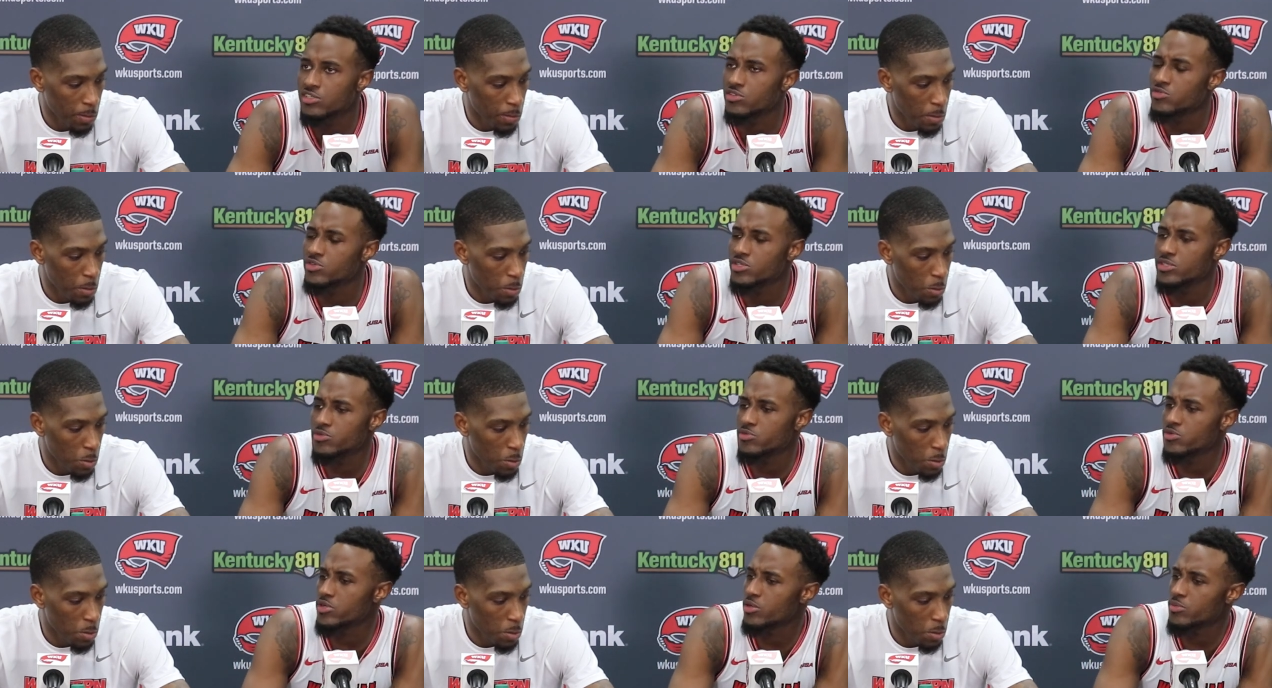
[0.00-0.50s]

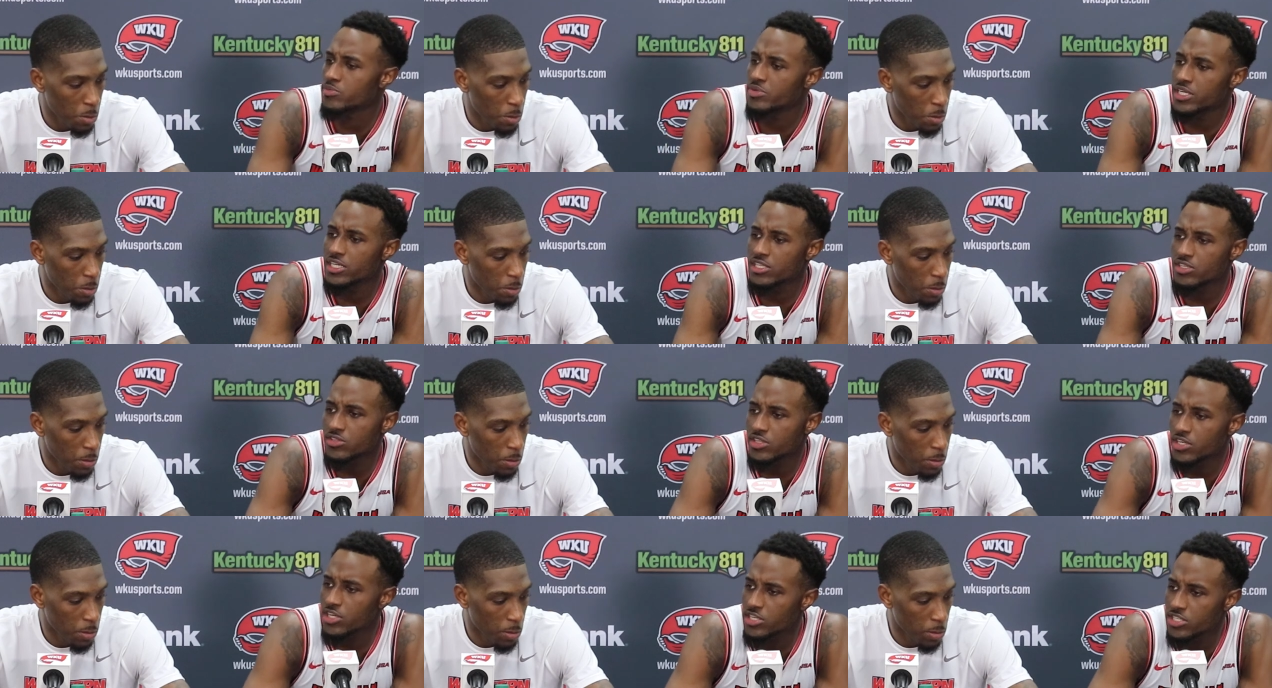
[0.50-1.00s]
Speaker 1: We we don't play
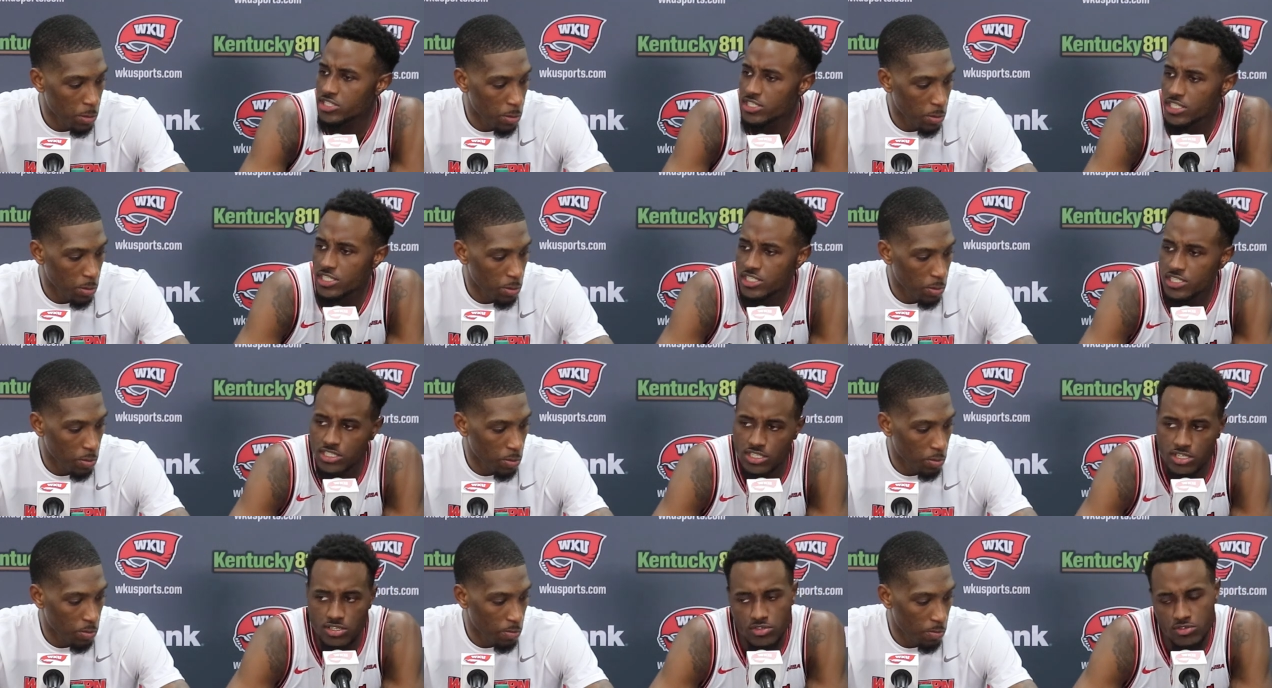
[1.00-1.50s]
the Thursday,
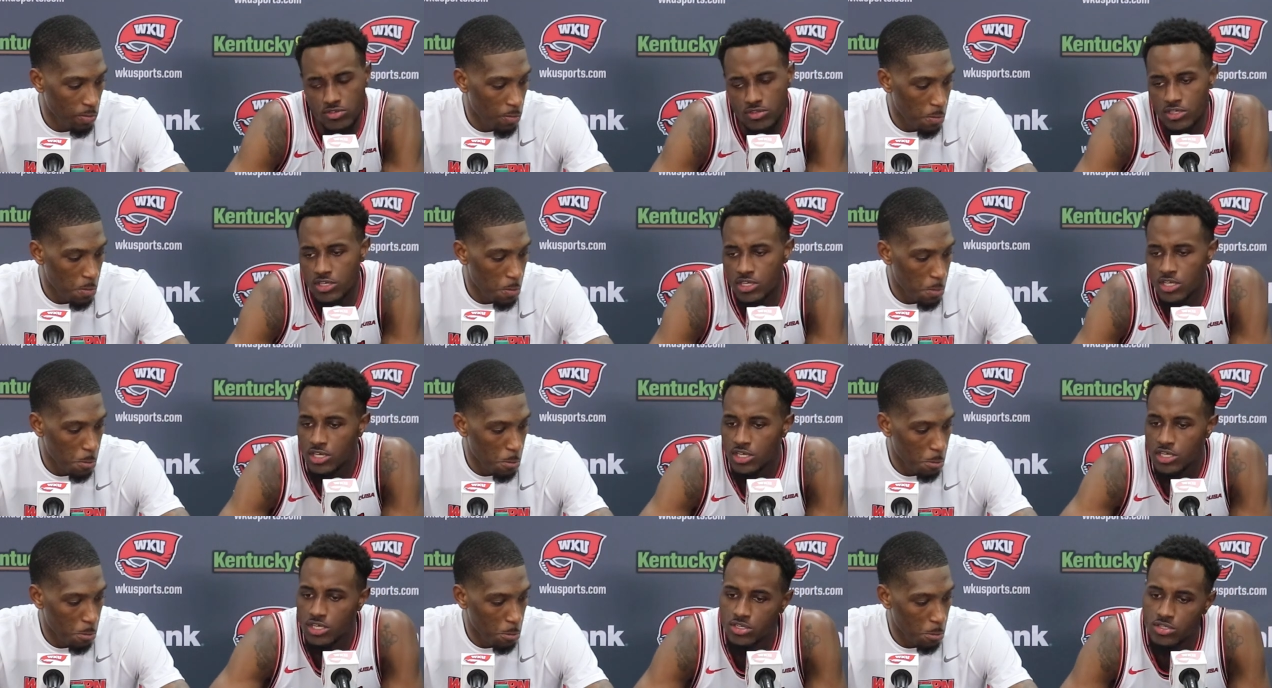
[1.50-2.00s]
so
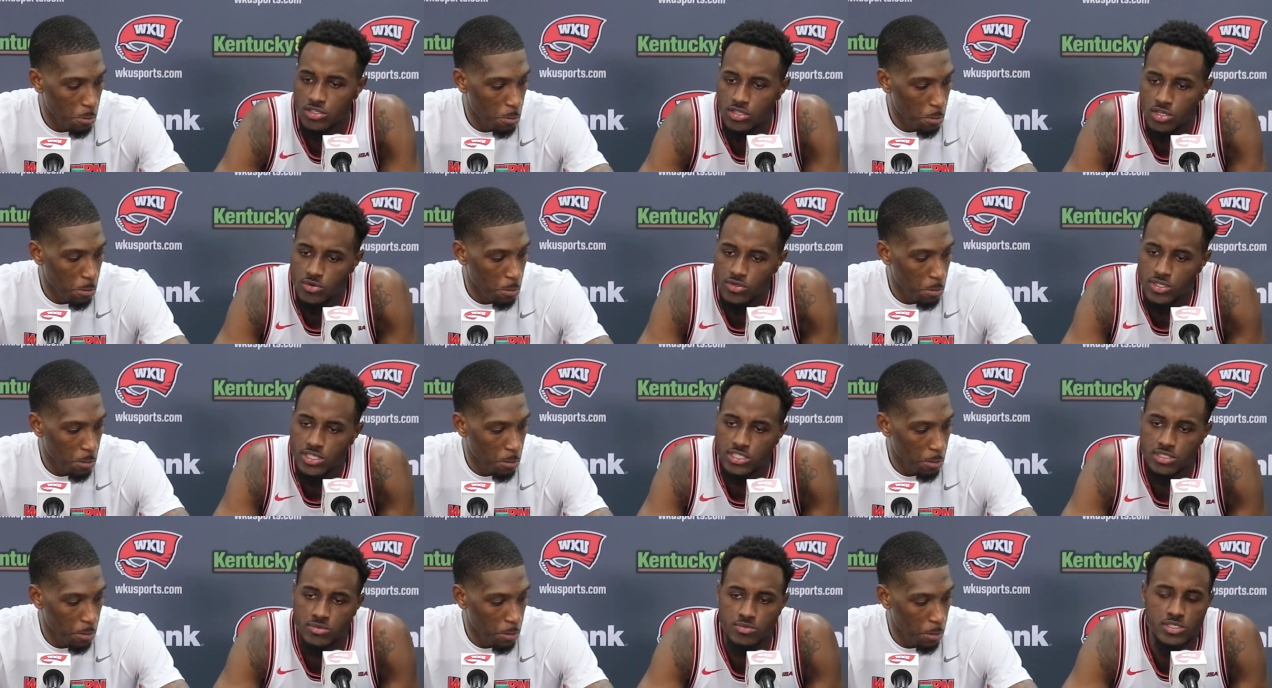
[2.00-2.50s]
you know
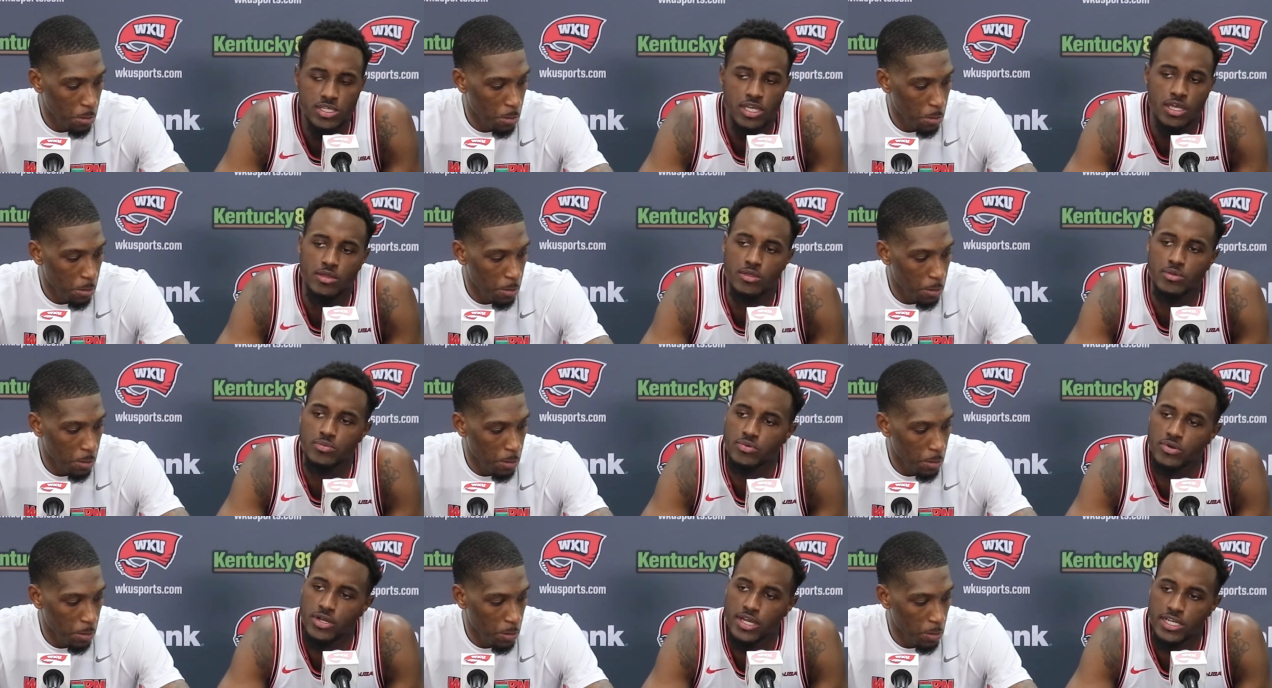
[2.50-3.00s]
we get some time
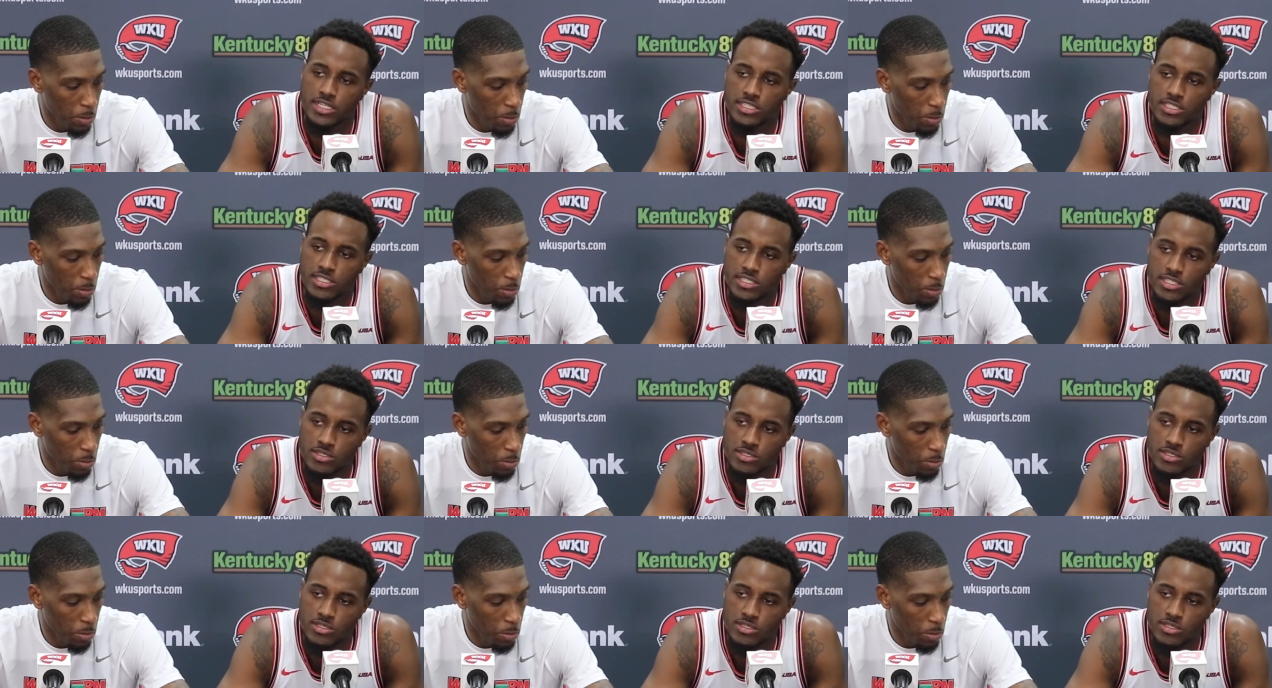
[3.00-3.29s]
to practice